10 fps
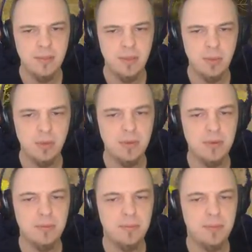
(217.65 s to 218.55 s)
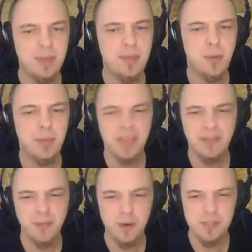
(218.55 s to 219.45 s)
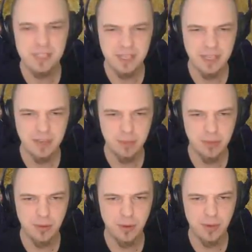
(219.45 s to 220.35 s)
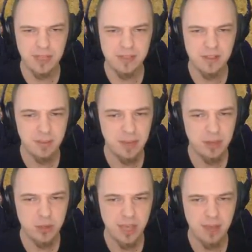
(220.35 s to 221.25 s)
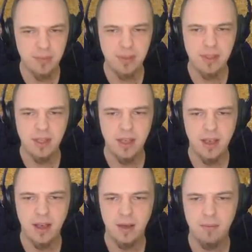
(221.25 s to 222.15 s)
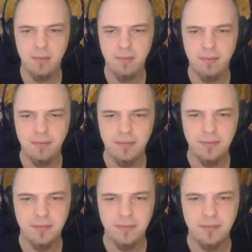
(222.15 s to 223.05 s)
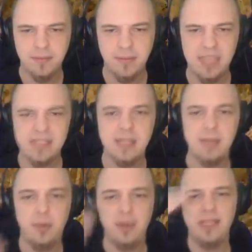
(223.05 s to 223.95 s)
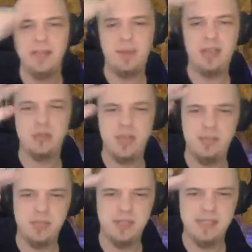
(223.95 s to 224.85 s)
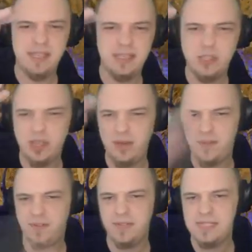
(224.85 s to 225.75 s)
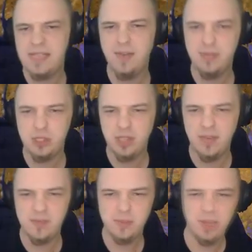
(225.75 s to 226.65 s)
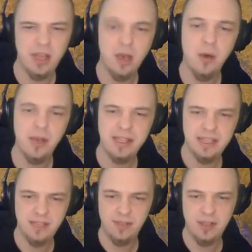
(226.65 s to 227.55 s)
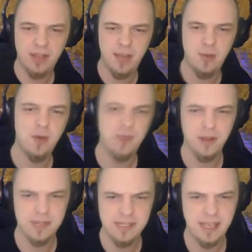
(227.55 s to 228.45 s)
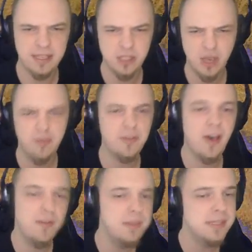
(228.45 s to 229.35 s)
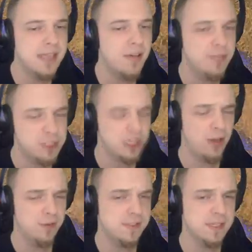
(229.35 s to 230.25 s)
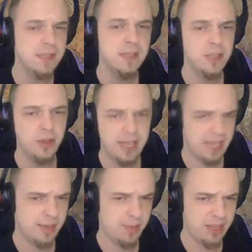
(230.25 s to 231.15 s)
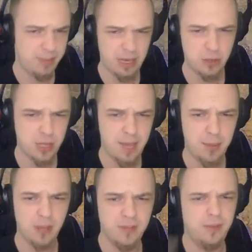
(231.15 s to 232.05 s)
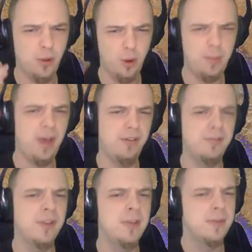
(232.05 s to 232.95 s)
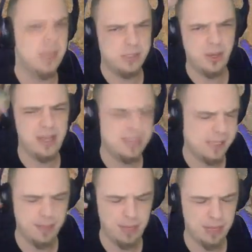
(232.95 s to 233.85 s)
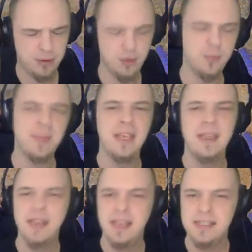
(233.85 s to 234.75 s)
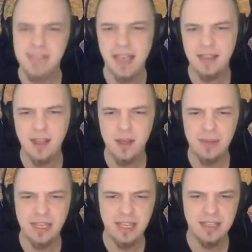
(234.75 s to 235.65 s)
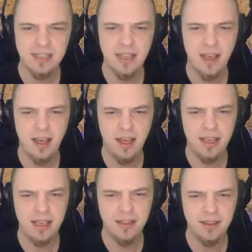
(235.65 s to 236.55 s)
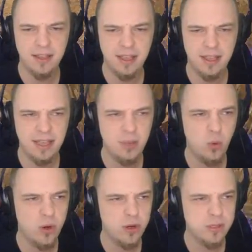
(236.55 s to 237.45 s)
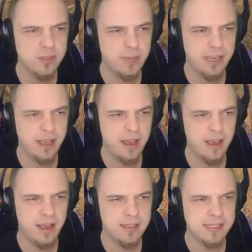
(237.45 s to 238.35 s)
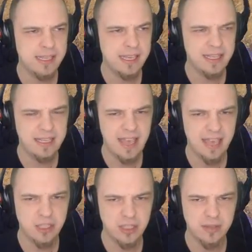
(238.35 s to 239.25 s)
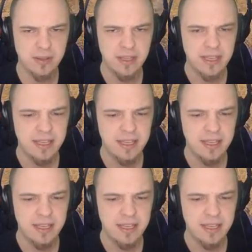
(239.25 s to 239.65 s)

people people being forced to clip through into the bear trap. Um, basically putting the bear traps on the second shelf, salvage shelves below, and then if you climb over on the second shelf of the salvage shelves, you'll get hit by the bear trap on the floor above because your head's clipping through. It's kind of complicated uh, in words, but uh, seeing it in action,